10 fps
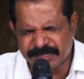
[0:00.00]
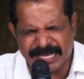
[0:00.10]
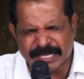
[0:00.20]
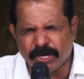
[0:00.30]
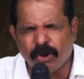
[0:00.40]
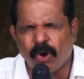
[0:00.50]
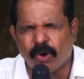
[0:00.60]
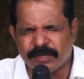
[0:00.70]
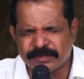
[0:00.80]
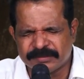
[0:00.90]
Thank you,
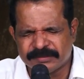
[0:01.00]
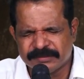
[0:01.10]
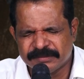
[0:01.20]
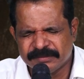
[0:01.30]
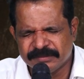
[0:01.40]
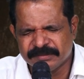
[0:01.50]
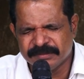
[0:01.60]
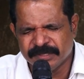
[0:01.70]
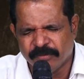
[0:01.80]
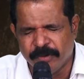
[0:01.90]
Lord.
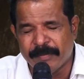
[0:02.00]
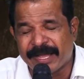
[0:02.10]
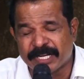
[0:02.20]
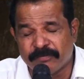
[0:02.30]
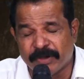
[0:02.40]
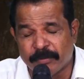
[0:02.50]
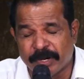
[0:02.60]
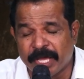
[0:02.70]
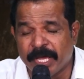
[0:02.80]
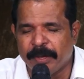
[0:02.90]
We magnify
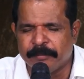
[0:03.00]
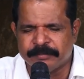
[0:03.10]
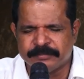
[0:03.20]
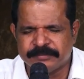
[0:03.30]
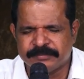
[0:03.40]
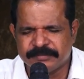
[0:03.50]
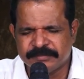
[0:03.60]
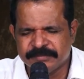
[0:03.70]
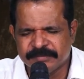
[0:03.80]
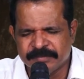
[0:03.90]
your name.
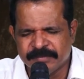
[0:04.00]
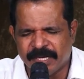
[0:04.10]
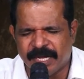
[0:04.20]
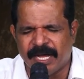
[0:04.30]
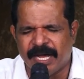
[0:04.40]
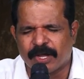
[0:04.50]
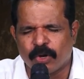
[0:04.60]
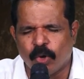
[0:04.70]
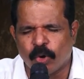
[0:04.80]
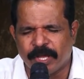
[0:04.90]
Aha,
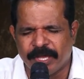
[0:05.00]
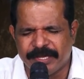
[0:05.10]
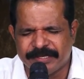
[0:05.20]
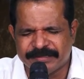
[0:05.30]
glory.